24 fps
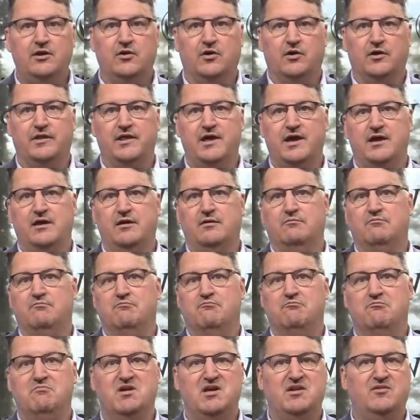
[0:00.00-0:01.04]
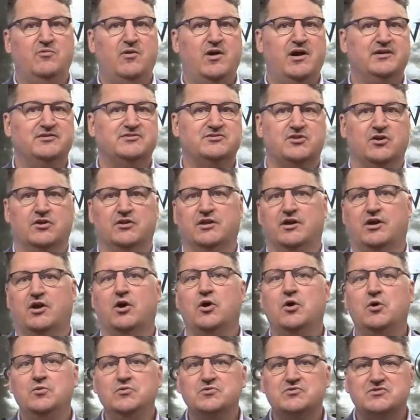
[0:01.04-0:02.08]
Are they Midwest, on the
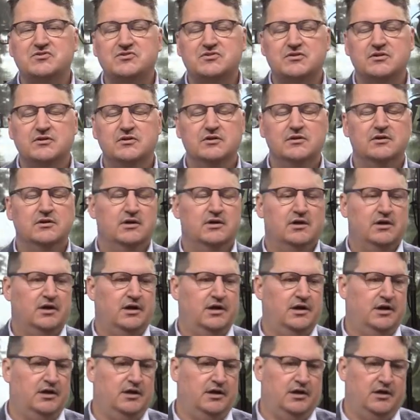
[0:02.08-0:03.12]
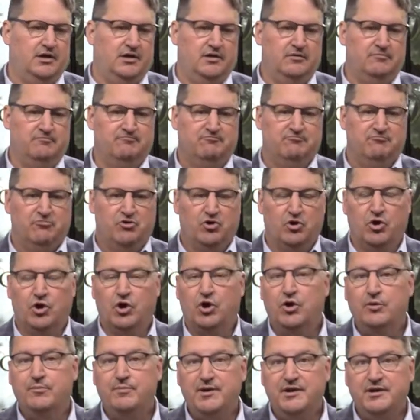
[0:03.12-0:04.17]
coast,
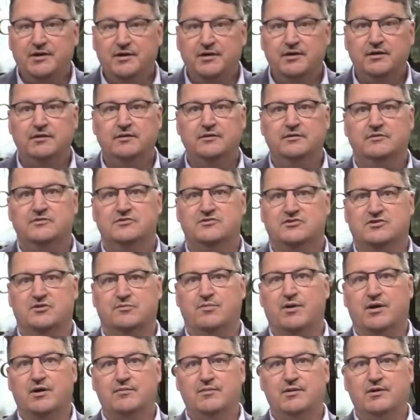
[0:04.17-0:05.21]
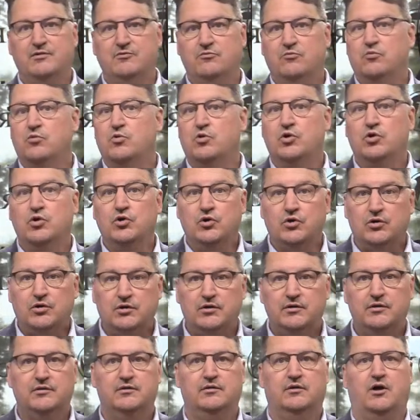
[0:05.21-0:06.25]
urban, suburban, rural?